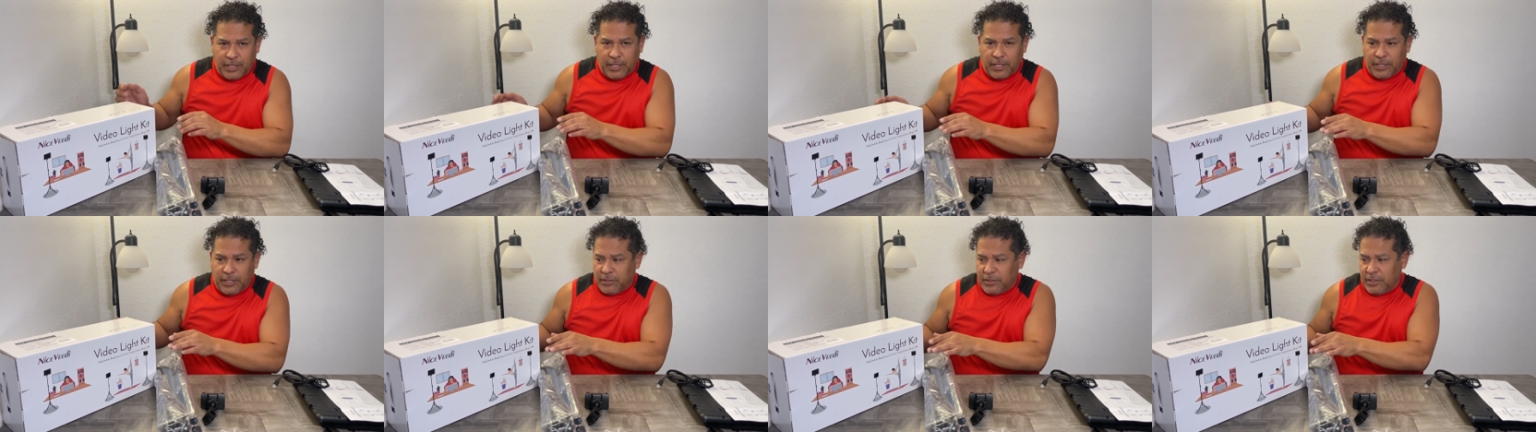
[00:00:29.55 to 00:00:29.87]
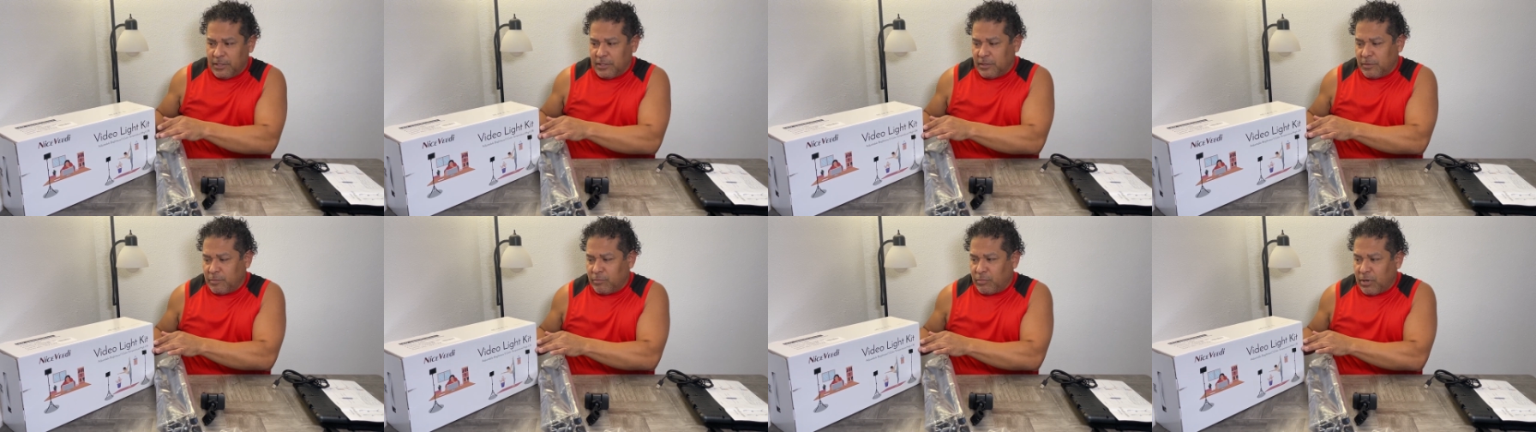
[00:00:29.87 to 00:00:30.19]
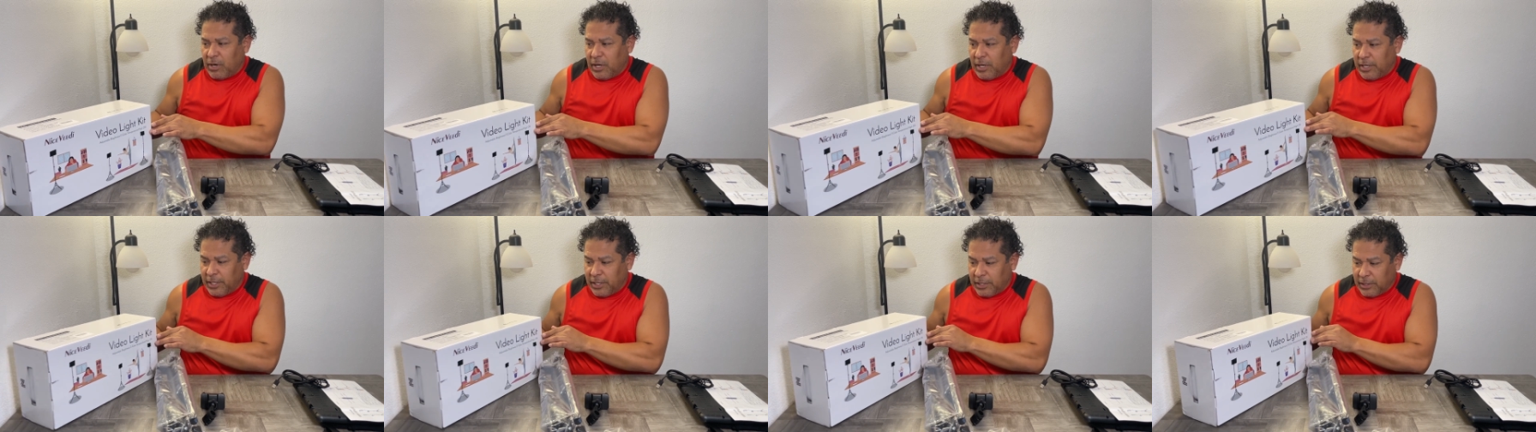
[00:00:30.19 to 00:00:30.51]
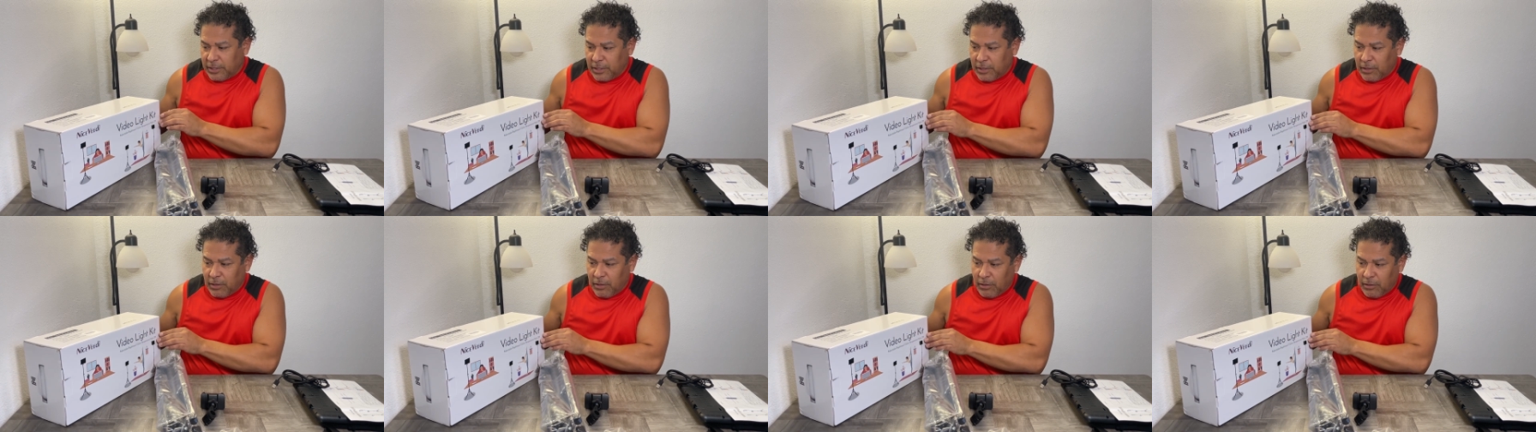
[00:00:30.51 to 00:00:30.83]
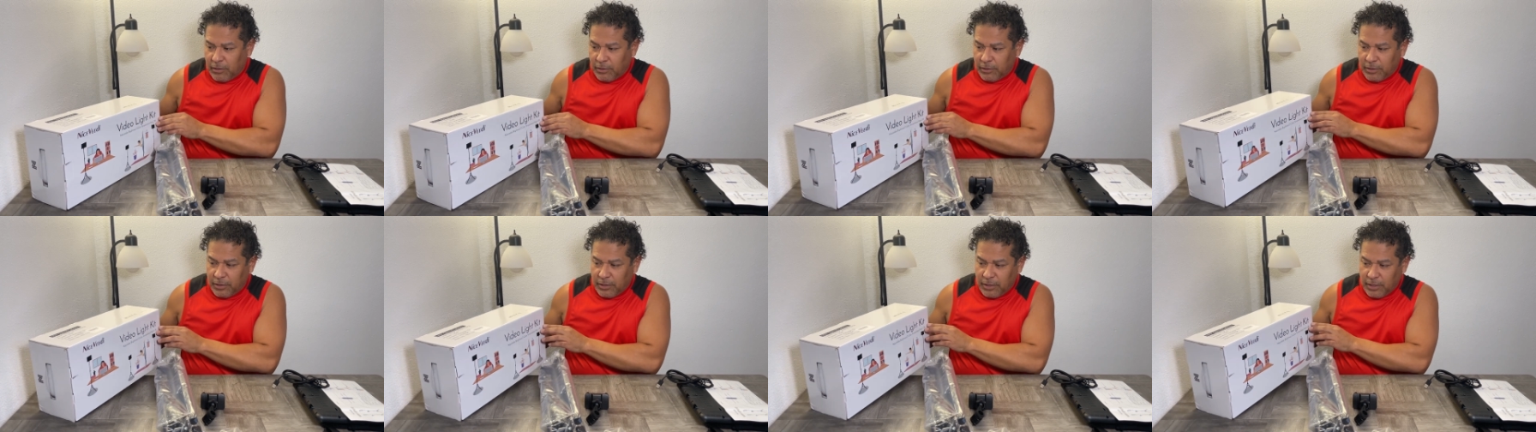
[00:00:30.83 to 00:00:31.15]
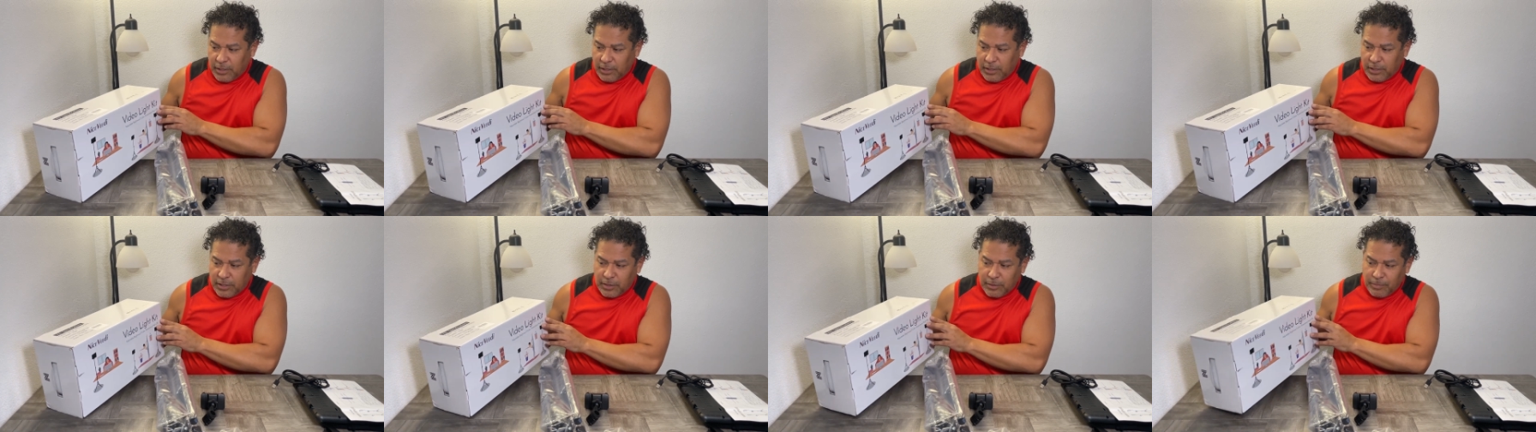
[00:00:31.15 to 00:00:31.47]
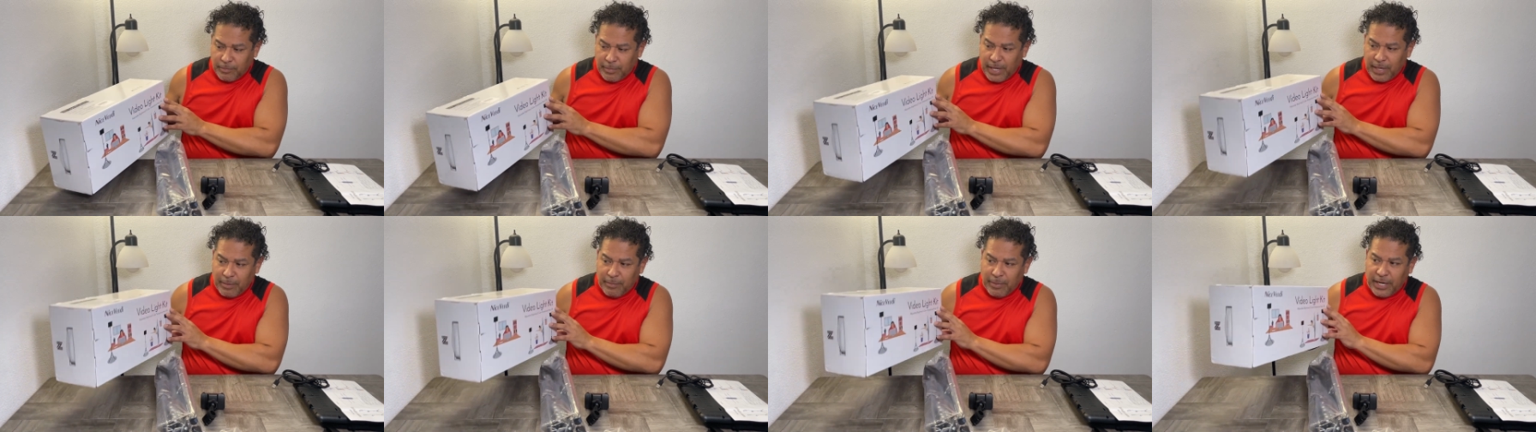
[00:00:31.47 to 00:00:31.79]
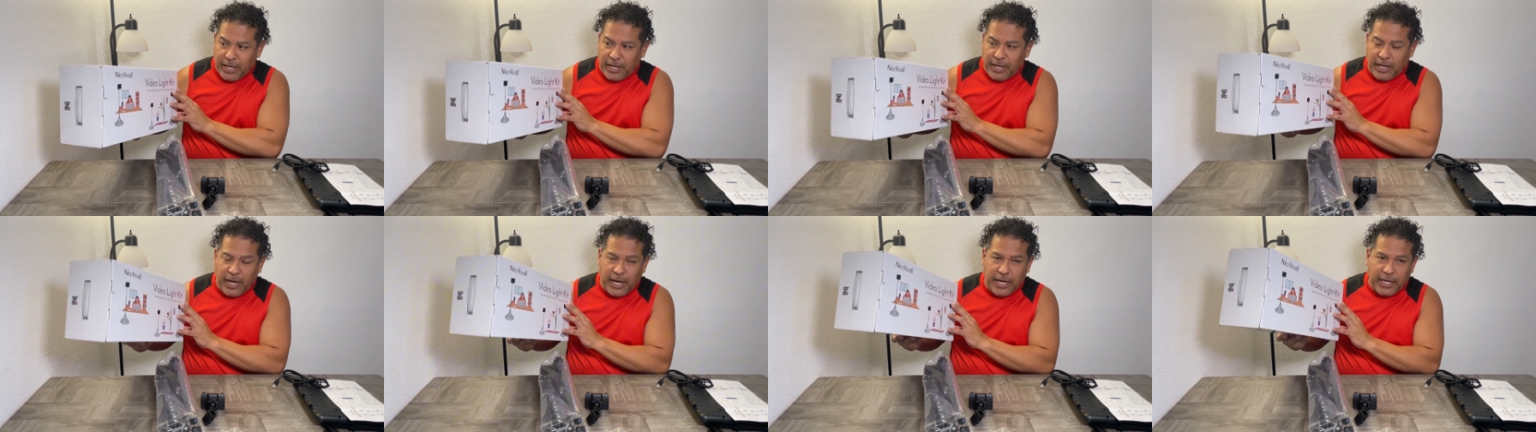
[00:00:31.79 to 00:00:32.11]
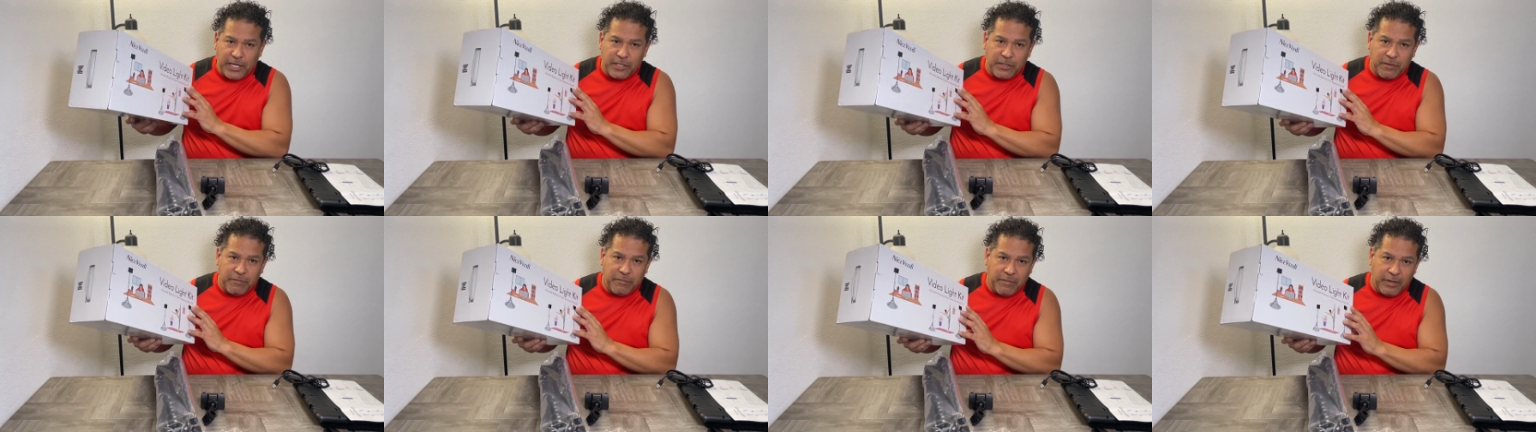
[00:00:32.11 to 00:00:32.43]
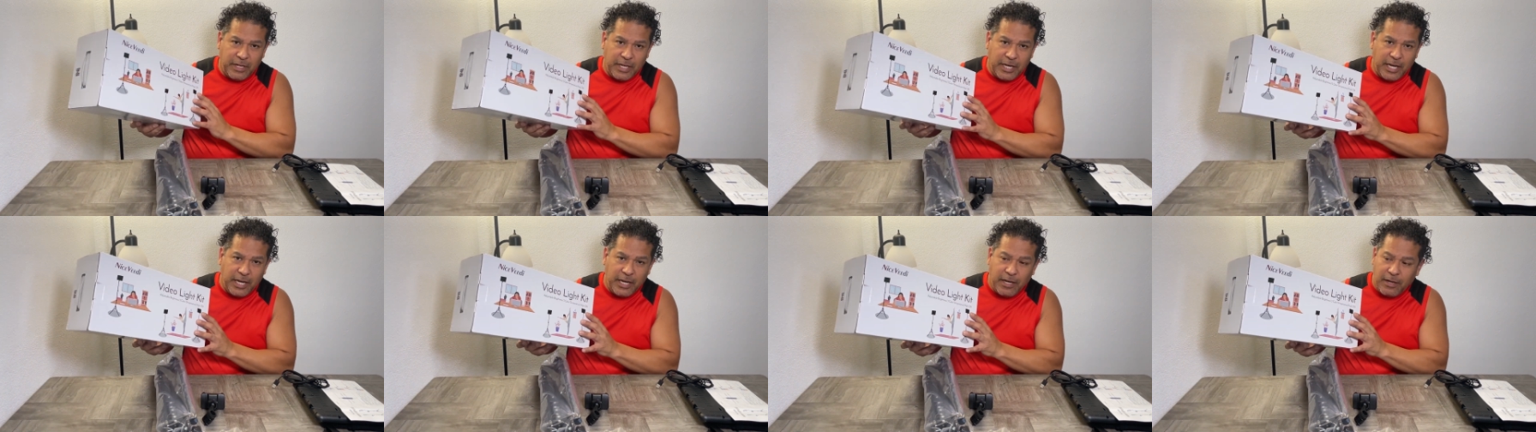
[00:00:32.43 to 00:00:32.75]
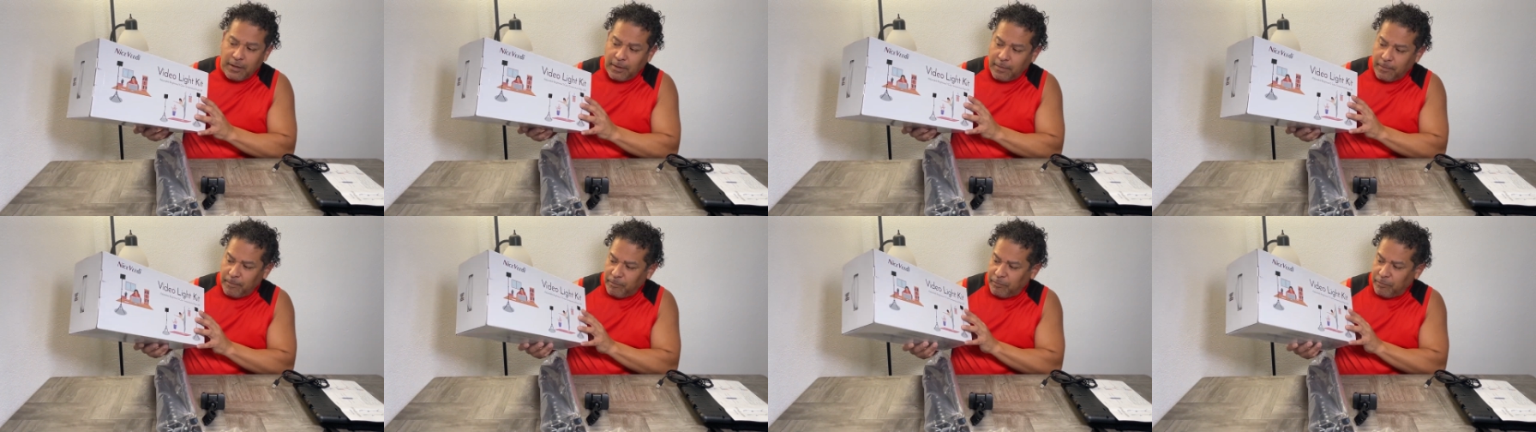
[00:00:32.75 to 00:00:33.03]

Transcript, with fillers: is this product called, it's made by NiceVeedi.